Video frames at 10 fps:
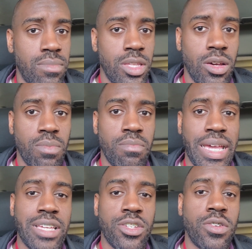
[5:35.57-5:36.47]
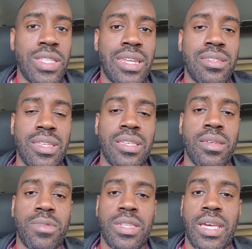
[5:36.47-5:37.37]
you know, making sure that it stays
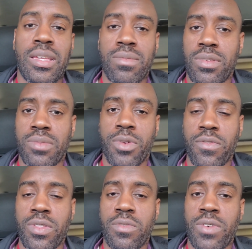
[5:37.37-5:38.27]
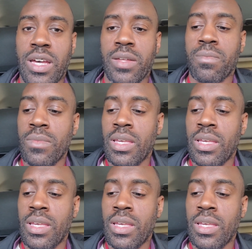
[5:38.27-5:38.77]
up to date is perfectly fine.